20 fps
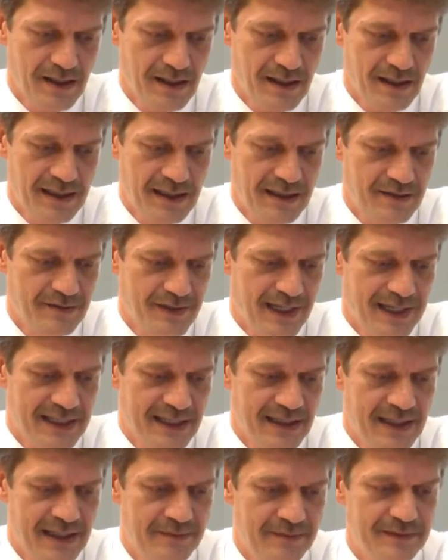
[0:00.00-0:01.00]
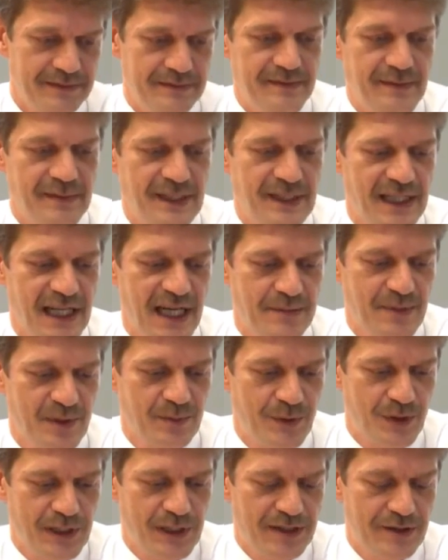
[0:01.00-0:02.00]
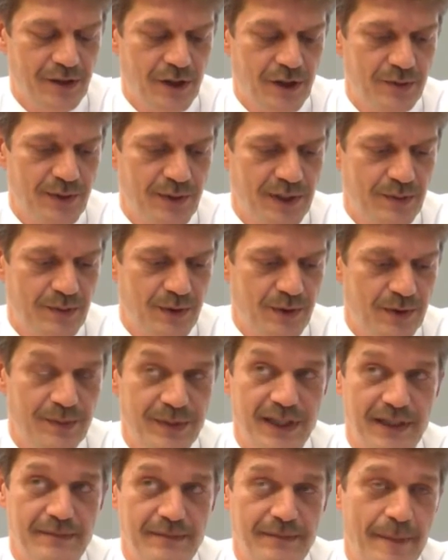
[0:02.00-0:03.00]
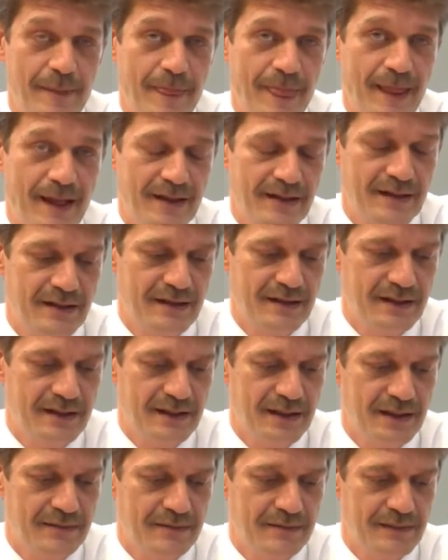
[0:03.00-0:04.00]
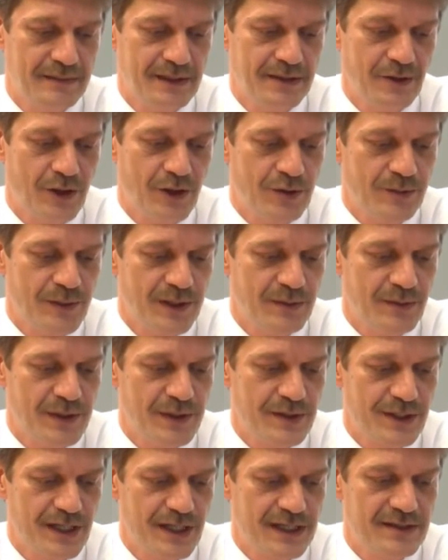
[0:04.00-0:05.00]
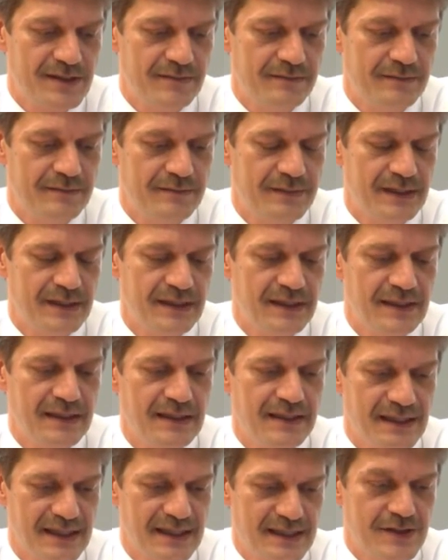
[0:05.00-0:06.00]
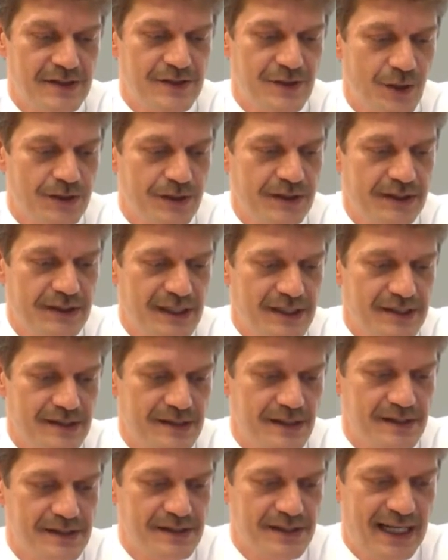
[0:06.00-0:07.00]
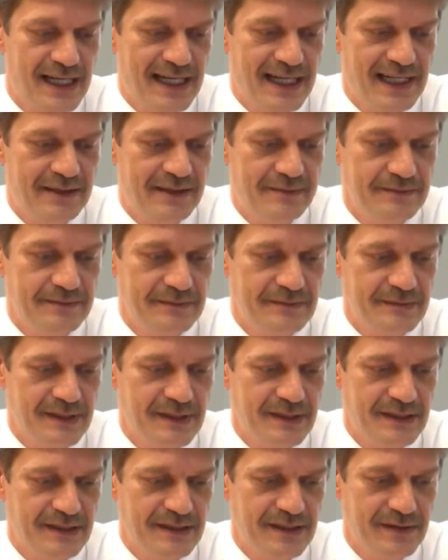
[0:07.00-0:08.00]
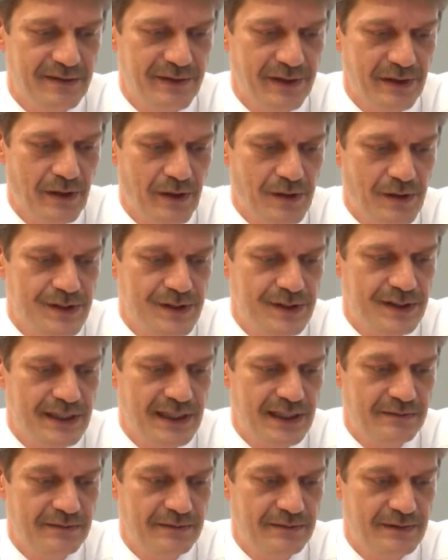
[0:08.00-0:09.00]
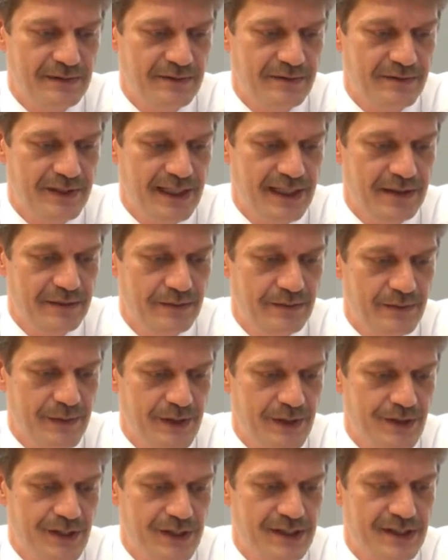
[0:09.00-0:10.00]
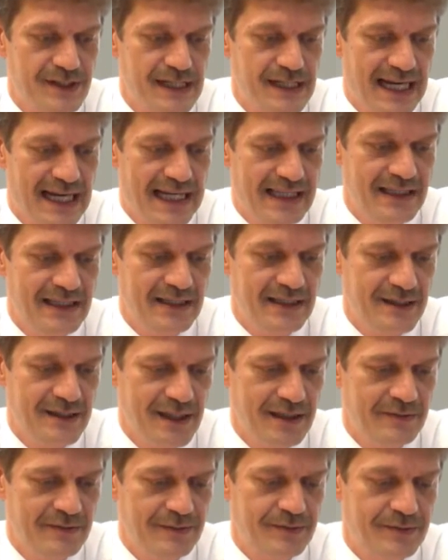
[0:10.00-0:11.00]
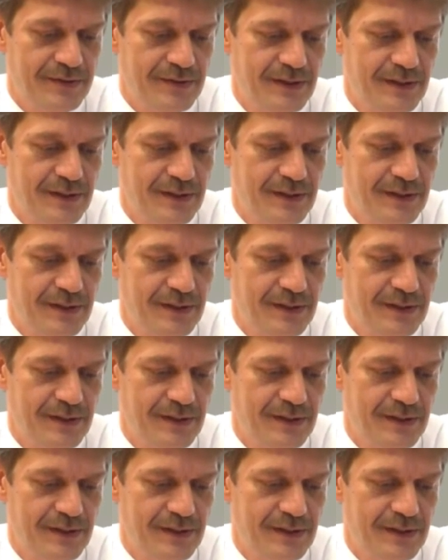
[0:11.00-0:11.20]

And finally, a hyperbolic orbit would be um, an orbit which has um, at a certain distance r a velocity v which is high enough